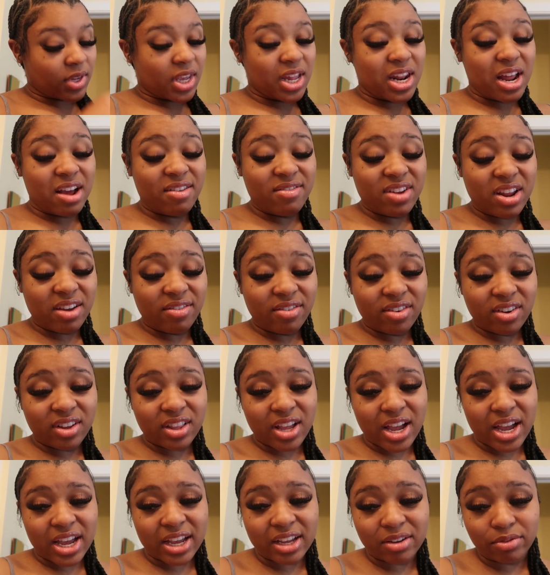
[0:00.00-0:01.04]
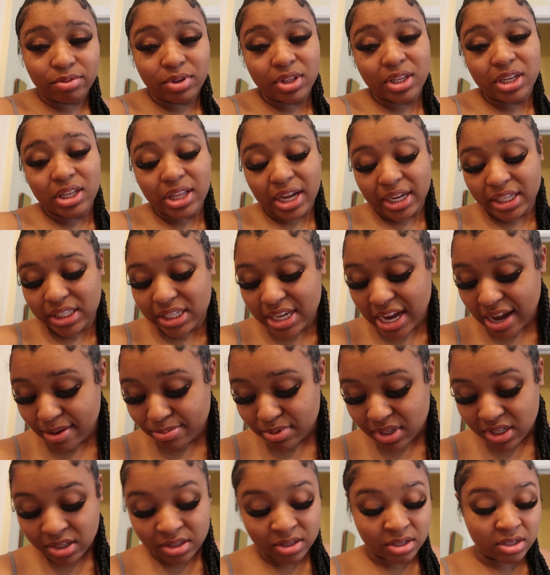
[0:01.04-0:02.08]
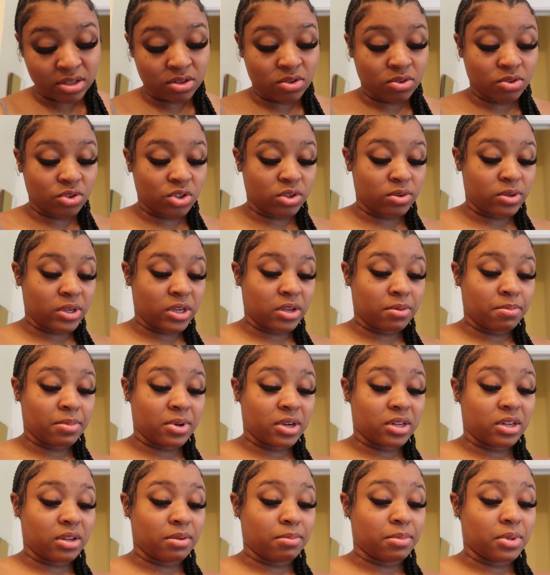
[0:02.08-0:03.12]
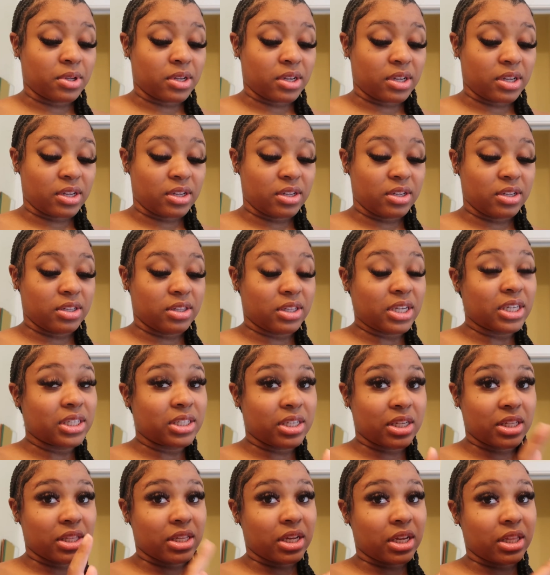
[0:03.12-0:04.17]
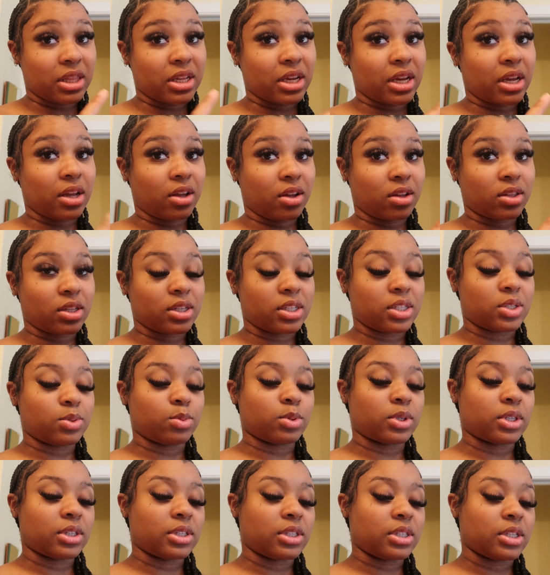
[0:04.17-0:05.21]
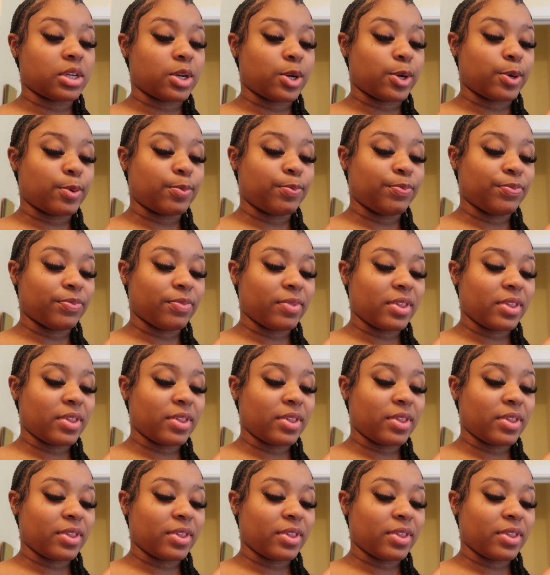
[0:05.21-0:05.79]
I've never like really like tapped into Dolce & Gabbana, but they did their thing on this one, so